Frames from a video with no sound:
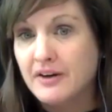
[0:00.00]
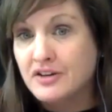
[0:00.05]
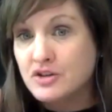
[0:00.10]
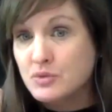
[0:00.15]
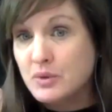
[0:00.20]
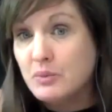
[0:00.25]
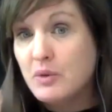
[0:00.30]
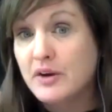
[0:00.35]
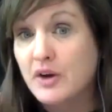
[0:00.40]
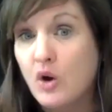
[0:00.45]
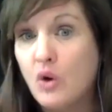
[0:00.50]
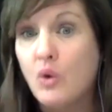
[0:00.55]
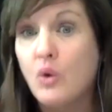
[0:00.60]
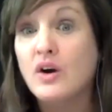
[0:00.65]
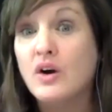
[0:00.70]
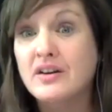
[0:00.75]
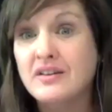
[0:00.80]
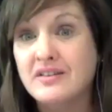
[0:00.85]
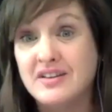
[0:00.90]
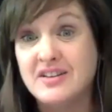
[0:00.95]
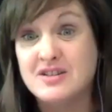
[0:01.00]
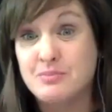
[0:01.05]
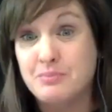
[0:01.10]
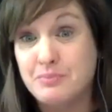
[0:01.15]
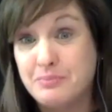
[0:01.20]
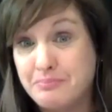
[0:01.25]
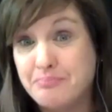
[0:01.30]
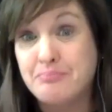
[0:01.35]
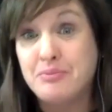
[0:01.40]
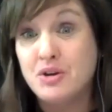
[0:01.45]
We want to hoard these
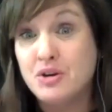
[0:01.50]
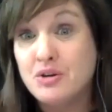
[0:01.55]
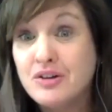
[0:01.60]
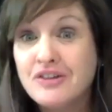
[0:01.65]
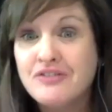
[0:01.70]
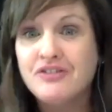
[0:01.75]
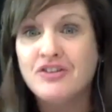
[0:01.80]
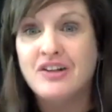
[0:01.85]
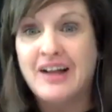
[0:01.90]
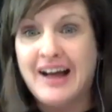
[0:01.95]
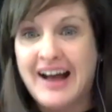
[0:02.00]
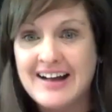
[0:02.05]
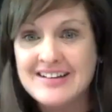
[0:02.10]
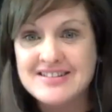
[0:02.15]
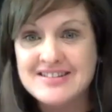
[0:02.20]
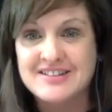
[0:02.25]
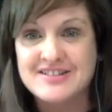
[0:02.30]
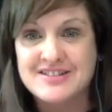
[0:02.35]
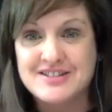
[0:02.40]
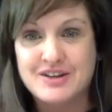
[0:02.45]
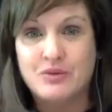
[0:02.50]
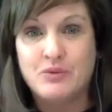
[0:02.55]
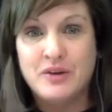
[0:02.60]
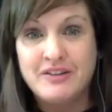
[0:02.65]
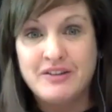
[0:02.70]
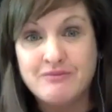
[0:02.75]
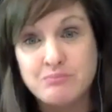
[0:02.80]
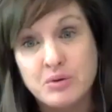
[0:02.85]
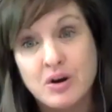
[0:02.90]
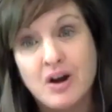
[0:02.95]
beautiful assets that
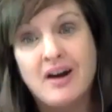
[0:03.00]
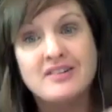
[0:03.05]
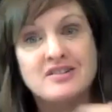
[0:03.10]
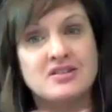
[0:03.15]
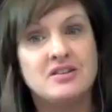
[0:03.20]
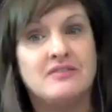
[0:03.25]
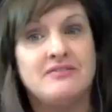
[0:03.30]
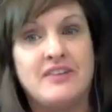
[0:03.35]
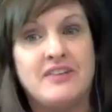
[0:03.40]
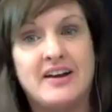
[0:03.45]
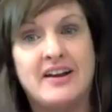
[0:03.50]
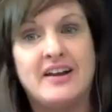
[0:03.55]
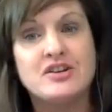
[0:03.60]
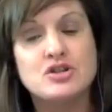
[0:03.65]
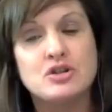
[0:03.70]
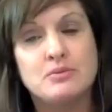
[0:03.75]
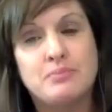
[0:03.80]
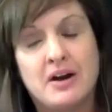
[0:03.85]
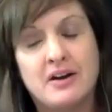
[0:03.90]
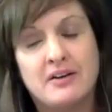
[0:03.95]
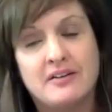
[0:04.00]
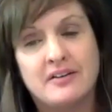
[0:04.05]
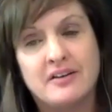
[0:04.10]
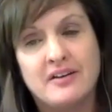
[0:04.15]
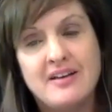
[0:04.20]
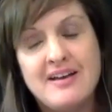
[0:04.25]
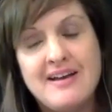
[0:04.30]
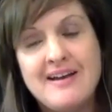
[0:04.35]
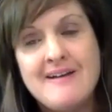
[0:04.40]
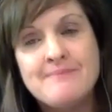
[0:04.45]
we've brought to the financial partner.
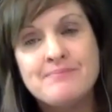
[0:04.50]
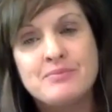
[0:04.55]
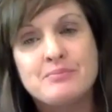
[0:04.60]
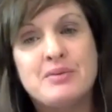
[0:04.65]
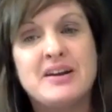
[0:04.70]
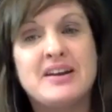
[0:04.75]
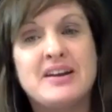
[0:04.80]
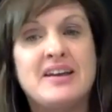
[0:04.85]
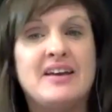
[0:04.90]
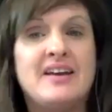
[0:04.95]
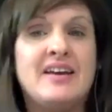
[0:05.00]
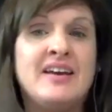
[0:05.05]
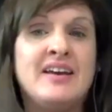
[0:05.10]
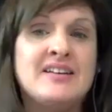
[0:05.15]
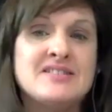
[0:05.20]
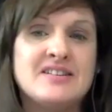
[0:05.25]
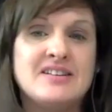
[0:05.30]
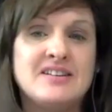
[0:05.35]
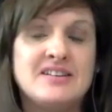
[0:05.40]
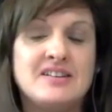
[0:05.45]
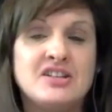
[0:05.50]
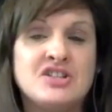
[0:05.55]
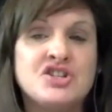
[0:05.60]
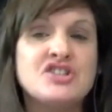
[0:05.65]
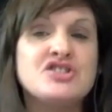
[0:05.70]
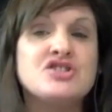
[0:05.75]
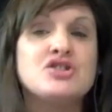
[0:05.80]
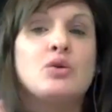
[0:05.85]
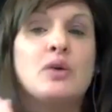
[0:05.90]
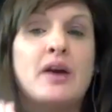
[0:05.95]
But is it just
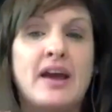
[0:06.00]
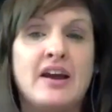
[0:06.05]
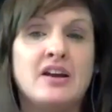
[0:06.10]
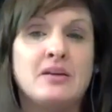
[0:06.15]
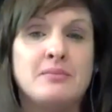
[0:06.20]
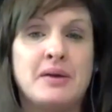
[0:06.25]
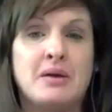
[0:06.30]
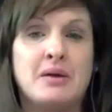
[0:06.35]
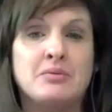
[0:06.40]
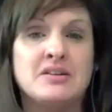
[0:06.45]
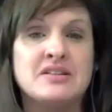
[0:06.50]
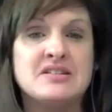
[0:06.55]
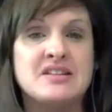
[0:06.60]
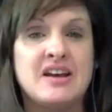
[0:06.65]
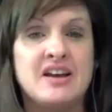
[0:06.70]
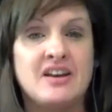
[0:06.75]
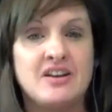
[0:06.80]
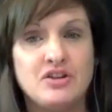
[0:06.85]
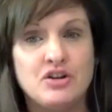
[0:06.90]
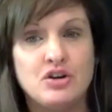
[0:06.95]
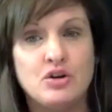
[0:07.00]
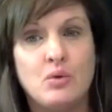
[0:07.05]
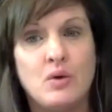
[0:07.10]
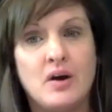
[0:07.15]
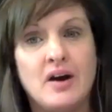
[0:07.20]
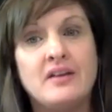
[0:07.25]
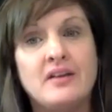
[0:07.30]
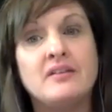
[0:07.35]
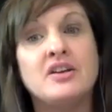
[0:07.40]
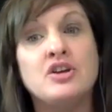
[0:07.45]
okay to be able to say, you know what,
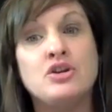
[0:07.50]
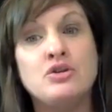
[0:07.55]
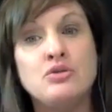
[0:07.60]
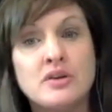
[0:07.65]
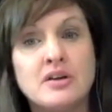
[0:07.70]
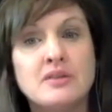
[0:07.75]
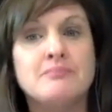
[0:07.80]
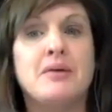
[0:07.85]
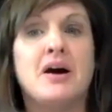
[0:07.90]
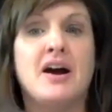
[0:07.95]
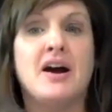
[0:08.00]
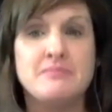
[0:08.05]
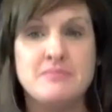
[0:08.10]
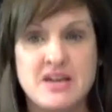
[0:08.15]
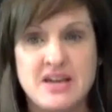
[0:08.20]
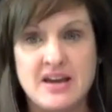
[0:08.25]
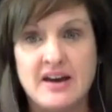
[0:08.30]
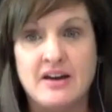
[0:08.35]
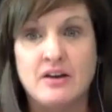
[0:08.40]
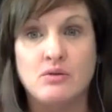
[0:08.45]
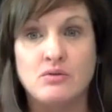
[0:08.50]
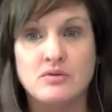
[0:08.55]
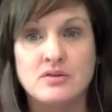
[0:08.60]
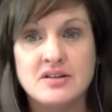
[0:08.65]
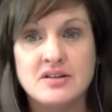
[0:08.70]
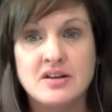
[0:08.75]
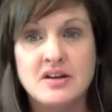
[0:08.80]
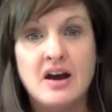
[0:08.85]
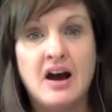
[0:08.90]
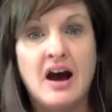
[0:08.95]
you can buy me out.
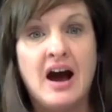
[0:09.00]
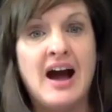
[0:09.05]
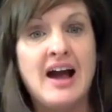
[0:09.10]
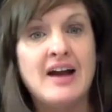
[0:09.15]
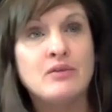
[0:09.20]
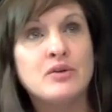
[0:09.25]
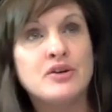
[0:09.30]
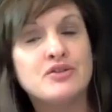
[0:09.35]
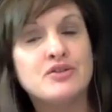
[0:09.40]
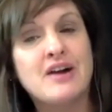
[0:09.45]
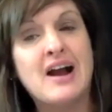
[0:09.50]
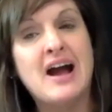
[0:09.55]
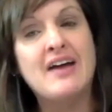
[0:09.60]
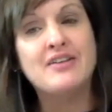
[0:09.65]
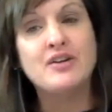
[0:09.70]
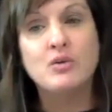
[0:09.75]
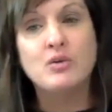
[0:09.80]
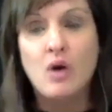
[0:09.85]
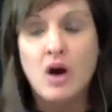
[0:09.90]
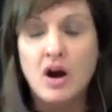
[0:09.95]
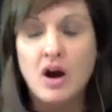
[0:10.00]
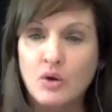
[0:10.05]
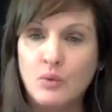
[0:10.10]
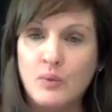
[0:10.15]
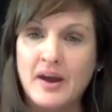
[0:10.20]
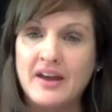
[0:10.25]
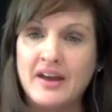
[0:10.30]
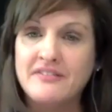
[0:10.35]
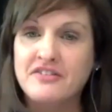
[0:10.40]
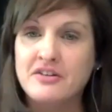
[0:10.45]
I would rather walk
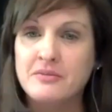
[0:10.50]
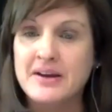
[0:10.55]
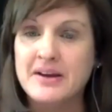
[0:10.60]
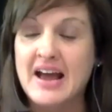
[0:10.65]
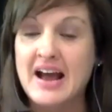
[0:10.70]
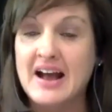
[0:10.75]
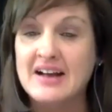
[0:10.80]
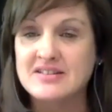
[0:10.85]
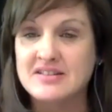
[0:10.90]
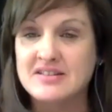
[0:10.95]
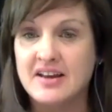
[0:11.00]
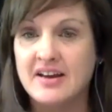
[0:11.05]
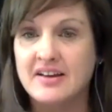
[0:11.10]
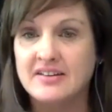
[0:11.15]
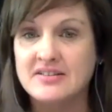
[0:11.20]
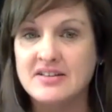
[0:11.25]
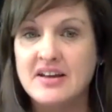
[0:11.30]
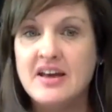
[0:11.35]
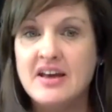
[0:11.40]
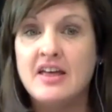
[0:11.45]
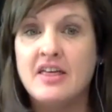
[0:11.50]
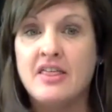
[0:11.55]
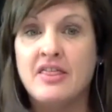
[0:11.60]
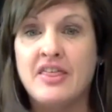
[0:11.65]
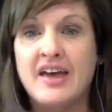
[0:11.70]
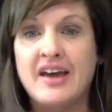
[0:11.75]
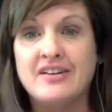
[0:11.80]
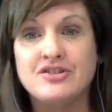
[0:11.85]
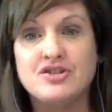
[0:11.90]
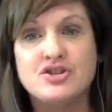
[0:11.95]
away from an asset
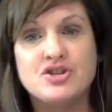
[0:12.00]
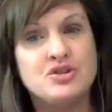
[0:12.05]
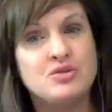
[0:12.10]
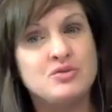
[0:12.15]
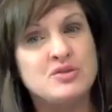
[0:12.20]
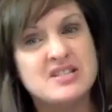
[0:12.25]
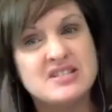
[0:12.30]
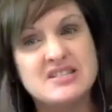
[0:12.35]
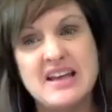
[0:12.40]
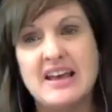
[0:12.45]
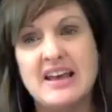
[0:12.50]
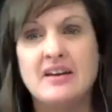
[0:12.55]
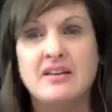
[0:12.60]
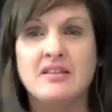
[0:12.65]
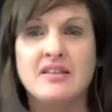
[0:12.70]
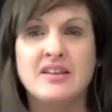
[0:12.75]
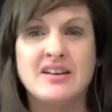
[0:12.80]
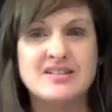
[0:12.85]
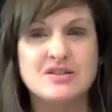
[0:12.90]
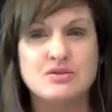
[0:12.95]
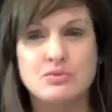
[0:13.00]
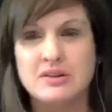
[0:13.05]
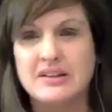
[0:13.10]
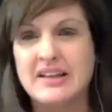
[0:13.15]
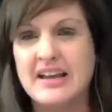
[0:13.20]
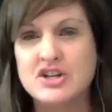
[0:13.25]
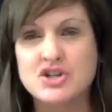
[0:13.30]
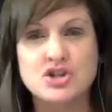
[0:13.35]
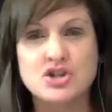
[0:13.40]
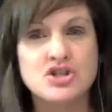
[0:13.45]
than to stay in this
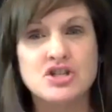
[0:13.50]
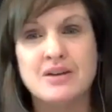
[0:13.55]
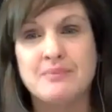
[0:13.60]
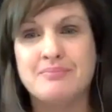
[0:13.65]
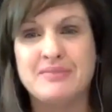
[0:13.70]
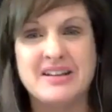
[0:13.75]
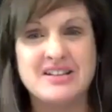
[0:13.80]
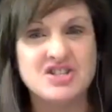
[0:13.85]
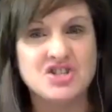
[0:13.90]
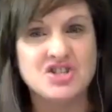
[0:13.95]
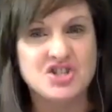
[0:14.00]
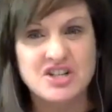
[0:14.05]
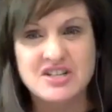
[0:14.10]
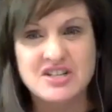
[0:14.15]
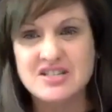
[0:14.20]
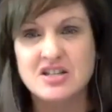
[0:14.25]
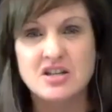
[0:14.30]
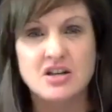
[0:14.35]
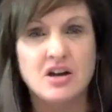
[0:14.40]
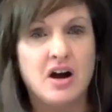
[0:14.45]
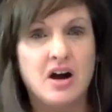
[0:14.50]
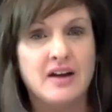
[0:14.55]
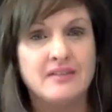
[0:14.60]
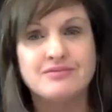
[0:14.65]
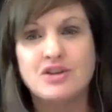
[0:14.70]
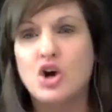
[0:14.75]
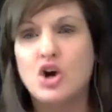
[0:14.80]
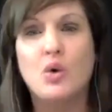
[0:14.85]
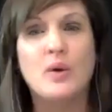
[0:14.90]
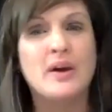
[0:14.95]
relationship that's just not
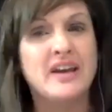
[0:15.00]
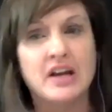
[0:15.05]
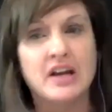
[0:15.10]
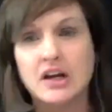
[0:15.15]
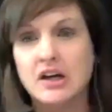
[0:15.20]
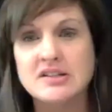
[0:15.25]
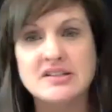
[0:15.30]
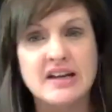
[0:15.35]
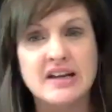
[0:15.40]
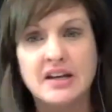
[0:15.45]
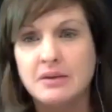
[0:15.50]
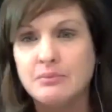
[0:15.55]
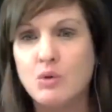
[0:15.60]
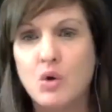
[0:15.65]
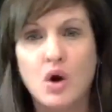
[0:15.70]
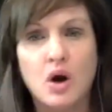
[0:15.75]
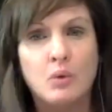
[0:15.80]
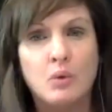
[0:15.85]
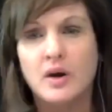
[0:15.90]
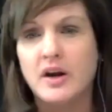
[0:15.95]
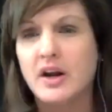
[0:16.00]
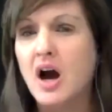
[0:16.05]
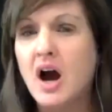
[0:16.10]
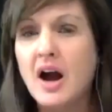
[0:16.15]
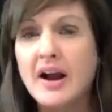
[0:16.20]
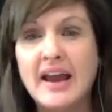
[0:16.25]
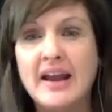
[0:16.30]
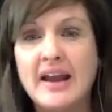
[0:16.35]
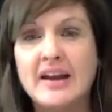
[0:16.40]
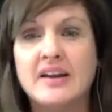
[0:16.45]
coherent anymore. We're not
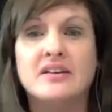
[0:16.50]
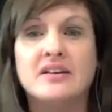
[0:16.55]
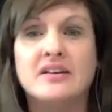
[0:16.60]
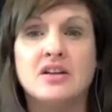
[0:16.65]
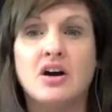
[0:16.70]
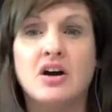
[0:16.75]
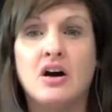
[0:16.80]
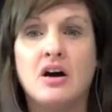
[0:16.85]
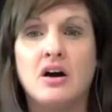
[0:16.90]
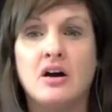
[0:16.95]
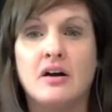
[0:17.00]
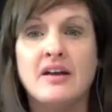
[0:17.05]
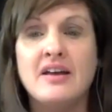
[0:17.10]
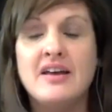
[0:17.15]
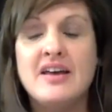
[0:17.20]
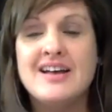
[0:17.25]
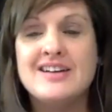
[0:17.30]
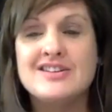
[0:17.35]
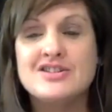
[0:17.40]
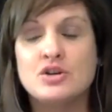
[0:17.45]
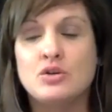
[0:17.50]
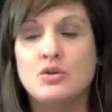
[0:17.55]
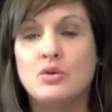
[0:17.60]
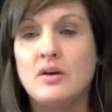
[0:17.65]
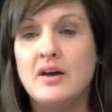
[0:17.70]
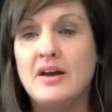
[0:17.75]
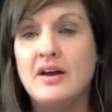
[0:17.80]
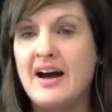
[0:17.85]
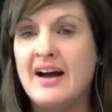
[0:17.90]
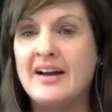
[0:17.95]
getting along. So
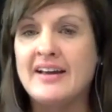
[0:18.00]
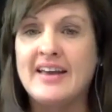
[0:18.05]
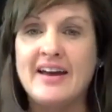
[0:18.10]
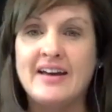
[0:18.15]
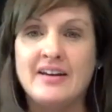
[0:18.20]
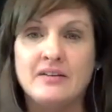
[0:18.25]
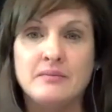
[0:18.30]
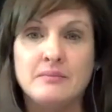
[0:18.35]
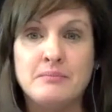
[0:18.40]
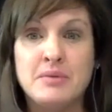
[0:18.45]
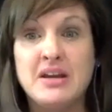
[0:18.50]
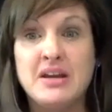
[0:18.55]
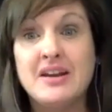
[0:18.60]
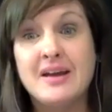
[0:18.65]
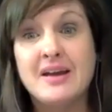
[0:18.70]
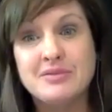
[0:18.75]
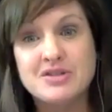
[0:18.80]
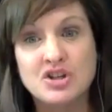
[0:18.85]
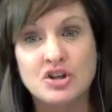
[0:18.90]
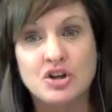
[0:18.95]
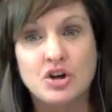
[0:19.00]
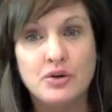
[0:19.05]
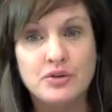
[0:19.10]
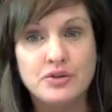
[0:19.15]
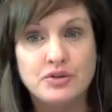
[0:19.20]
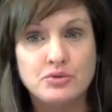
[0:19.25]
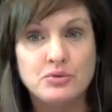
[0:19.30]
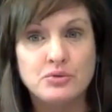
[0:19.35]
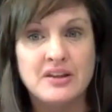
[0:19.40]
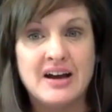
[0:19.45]
again, being able to go
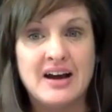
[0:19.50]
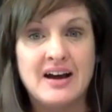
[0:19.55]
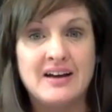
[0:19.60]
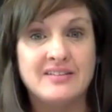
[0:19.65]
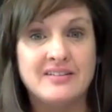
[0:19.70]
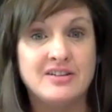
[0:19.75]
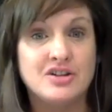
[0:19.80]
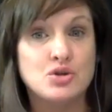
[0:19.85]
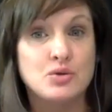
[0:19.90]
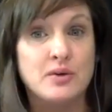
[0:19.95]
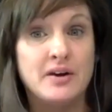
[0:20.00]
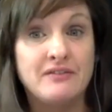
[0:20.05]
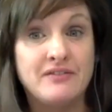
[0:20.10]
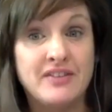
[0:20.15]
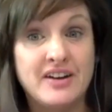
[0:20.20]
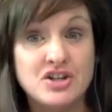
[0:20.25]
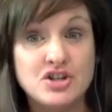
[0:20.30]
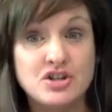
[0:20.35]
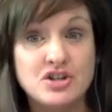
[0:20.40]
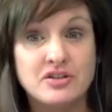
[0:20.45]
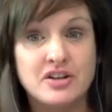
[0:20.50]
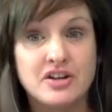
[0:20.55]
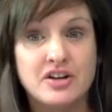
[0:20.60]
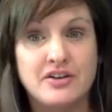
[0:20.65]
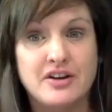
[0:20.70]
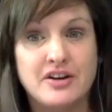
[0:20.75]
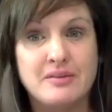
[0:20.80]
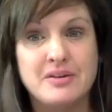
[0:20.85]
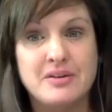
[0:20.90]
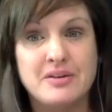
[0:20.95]
through that in the joint venture
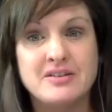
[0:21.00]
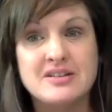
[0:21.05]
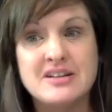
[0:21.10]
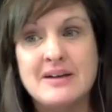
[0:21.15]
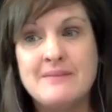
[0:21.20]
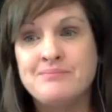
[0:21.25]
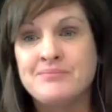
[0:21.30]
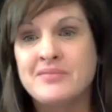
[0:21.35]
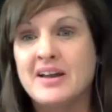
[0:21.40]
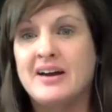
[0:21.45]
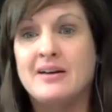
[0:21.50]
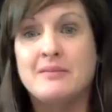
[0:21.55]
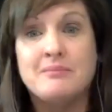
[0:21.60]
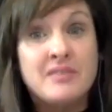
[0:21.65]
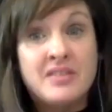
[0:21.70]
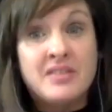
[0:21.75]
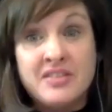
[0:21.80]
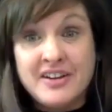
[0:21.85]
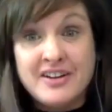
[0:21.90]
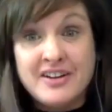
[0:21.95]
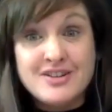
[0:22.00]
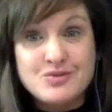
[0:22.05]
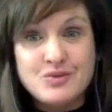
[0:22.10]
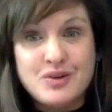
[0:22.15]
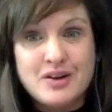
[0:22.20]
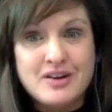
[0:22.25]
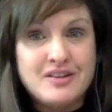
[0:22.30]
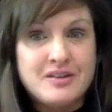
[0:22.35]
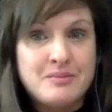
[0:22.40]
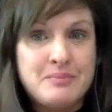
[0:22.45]
agreement. There's one
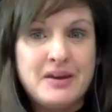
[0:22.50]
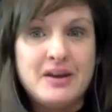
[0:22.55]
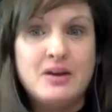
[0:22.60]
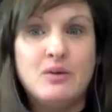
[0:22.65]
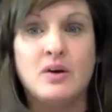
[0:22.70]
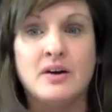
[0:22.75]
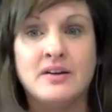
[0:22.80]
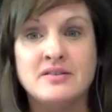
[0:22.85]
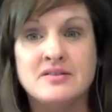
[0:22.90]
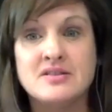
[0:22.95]
of the big ones.